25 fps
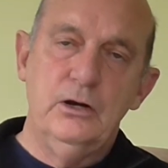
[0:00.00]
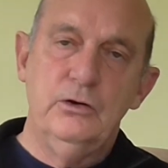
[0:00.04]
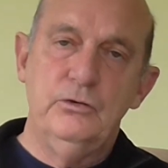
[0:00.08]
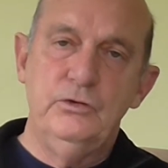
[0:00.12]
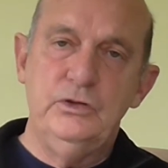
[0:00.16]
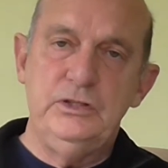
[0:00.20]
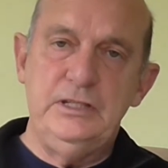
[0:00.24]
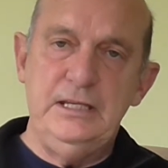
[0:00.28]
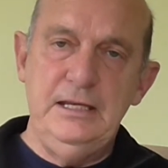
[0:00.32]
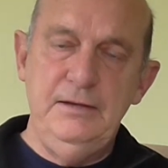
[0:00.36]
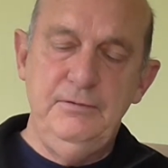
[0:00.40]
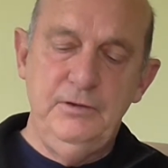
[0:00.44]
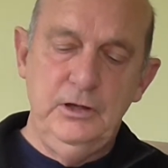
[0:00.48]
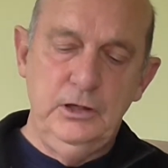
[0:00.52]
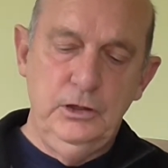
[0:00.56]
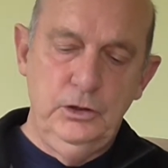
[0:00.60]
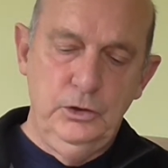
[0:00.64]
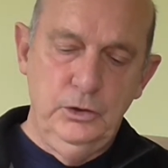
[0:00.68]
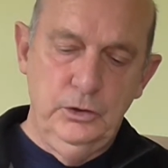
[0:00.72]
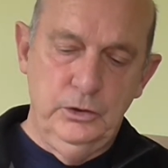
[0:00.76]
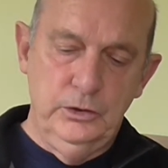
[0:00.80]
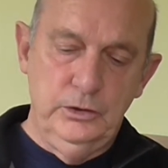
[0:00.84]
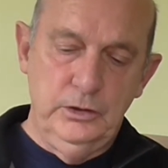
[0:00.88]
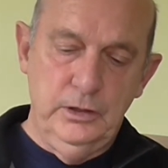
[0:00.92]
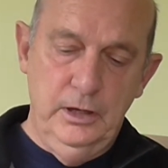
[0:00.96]
Receiving
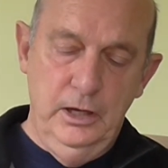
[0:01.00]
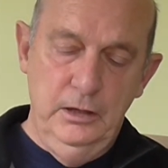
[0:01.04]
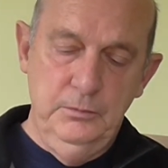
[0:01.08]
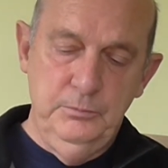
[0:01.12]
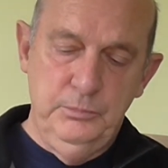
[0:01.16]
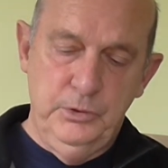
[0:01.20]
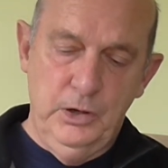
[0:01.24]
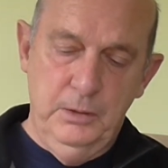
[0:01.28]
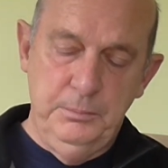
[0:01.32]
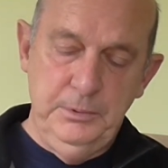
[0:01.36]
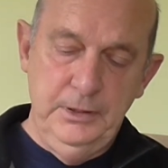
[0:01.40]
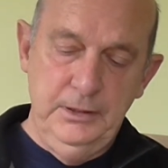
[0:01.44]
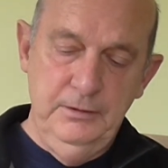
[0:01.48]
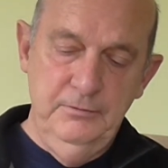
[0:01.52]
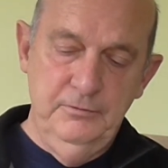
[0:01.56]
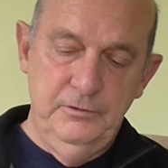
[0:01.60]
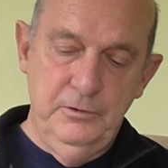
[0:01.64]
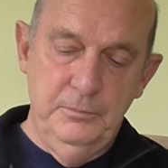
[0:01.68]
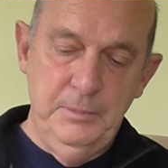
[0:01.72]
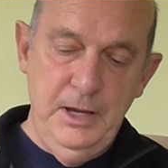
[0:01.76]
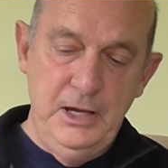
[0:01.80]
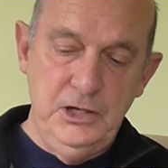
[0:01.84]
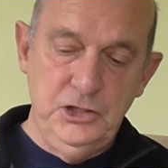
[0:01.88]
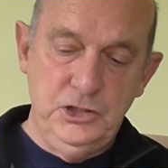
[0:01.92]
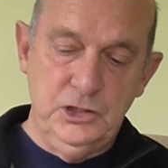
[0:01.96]
good and proper
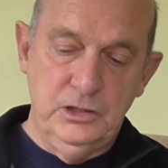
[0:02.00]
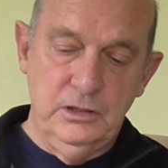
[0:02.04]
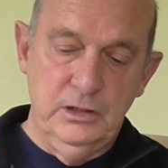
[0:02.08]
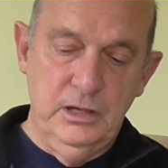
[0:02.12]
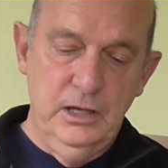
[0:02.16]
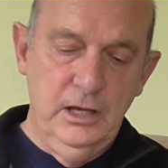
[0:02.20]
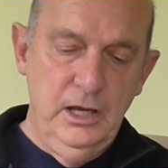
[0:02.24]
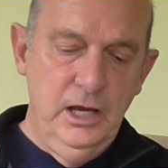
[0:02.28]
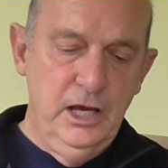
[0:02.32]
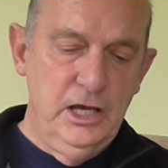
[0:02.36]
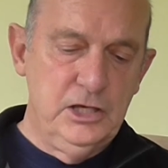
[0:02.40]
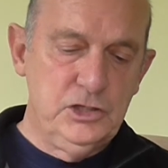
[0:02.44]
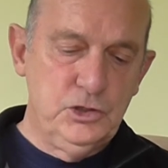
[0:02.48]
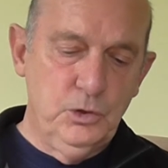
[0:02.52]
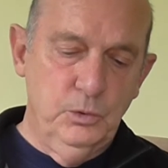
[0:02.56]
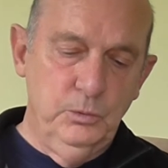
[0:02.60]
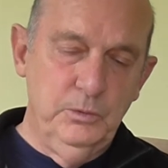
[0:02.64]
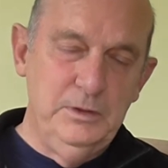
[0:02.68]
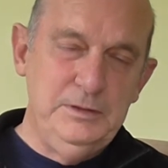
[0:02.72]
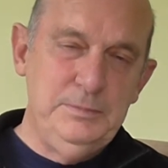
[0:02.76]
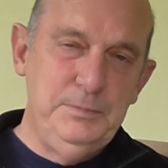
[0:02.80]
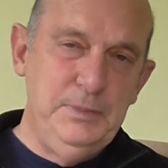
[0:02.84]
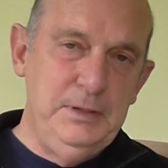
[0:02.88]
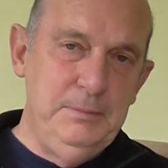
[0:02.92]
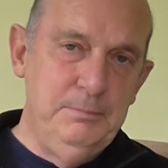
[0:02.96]
information has
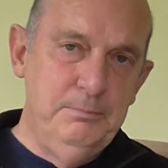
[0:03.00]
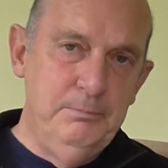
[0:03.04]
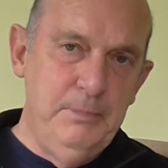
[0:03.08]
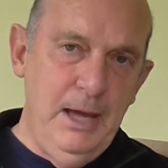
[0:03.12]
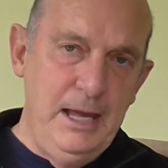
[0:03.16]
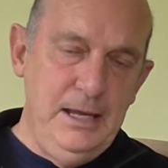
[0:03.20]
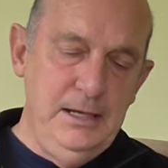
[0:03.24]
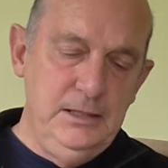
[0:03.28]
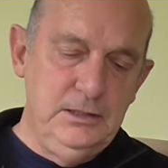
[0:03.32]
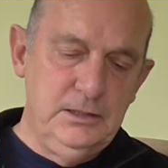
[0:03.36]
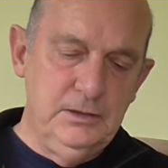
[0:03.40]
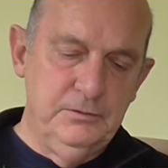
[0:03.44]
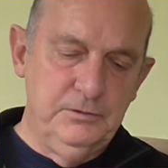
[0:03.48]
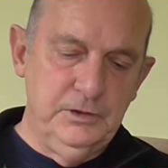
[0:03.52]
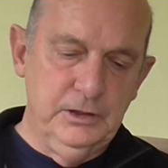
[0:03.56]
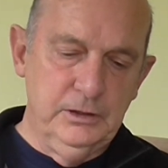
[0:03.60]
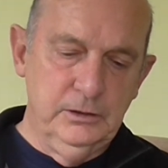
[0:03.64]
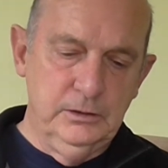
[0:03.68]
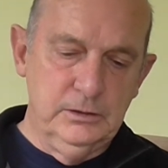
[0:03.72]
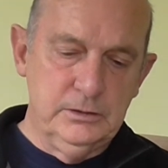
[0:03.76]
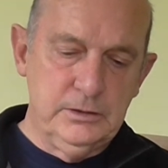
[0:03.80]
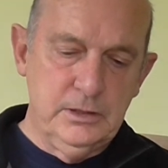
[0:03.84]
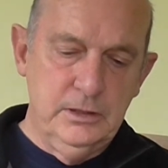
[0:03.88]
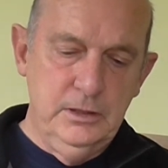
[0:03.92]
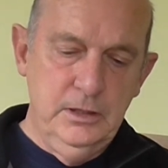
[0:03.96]
always been made
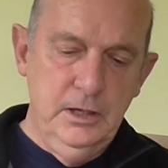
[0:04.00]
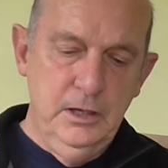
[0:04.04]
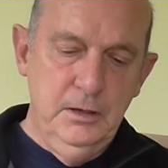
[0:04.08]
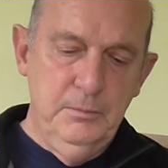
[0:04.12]
difficult